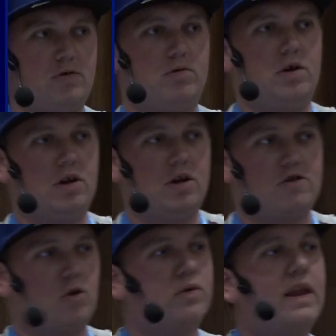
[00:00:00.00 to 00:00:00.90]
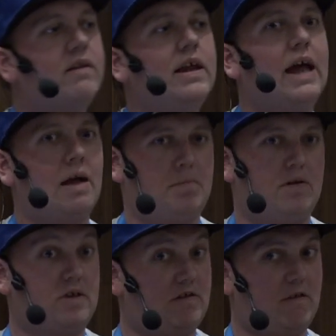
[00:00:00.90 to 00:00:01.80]
do. So nothing
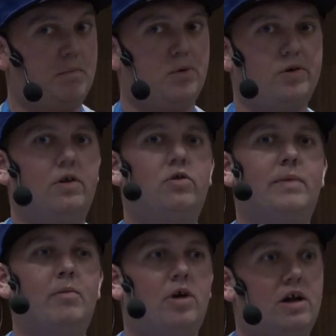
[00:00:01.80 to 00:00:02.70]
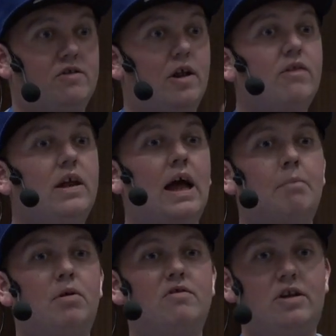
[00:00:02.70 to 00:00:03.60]
happens, it's important to memorize, nothing
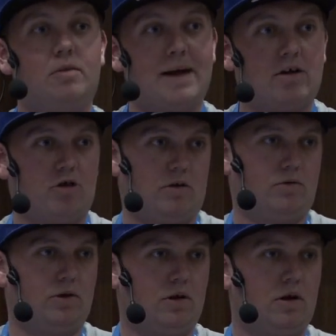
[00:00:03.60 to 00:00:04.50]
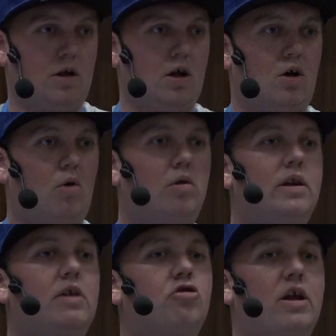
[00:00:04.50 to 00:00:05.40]
happens in the background,
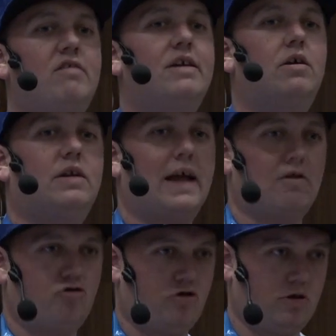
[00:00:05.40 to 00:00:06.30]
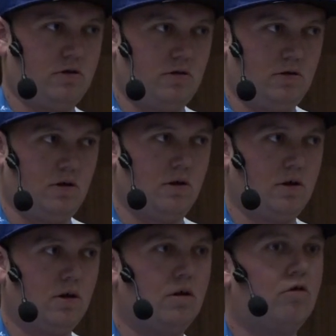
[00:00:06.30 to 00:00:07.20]
only raising attention,
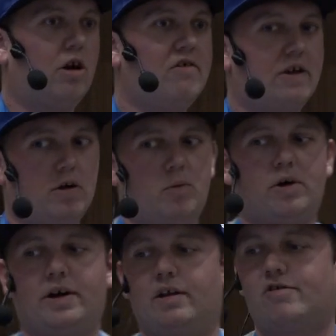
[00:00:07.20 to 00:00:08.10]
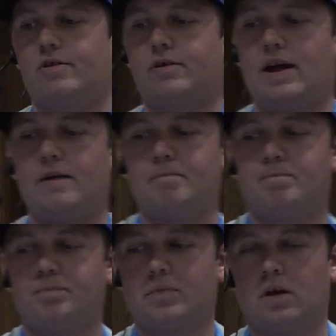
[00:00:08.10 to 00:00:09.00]
raising awareness, okay?
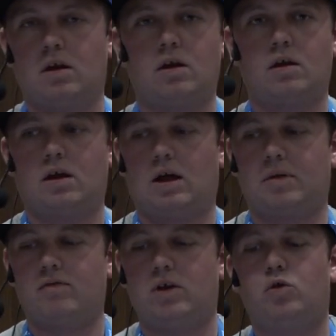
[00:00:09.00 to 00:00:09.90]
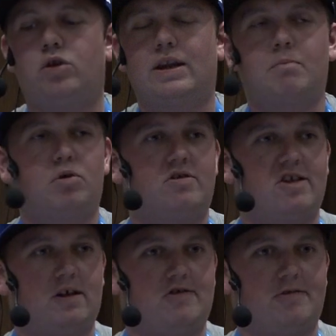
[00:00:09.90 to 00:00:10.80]
I'm giving you number
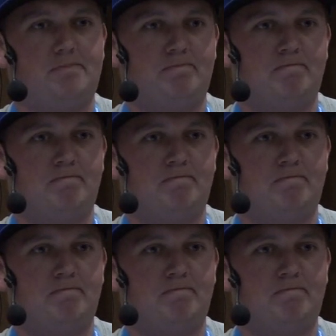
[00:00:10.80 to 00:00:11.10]
6.